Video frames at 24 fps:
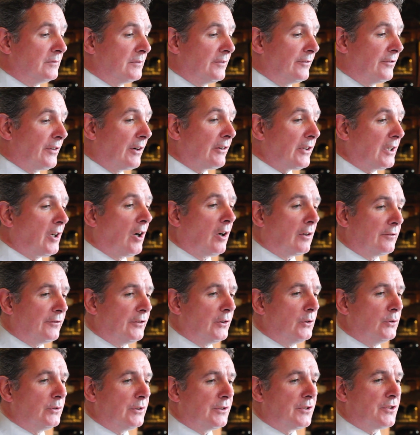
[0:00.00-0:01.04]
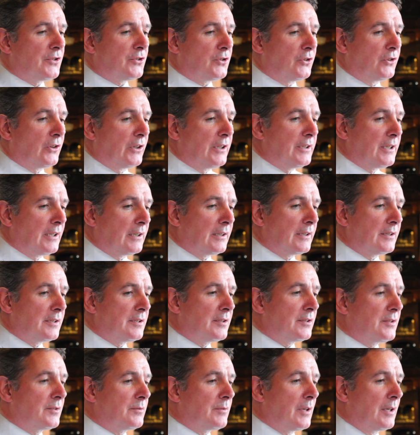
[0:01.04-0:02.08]
very convoluted story that
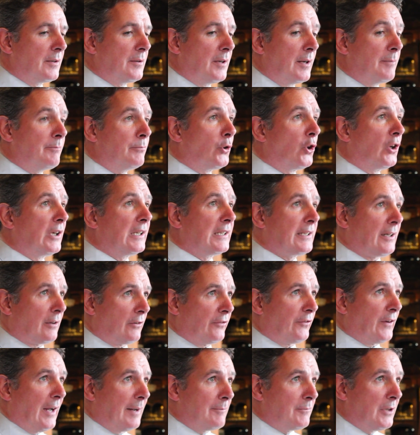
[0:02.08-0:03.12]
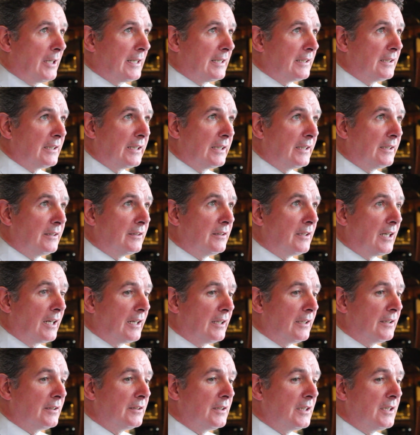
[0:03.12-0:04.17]
has embroiled our family
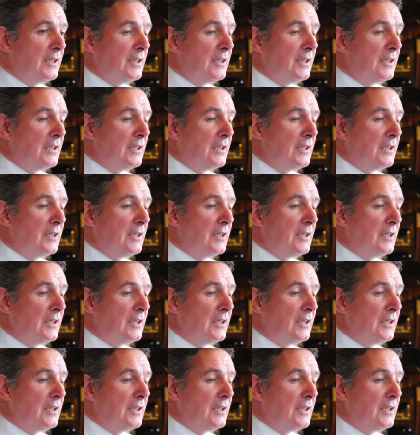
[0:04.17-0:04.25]
in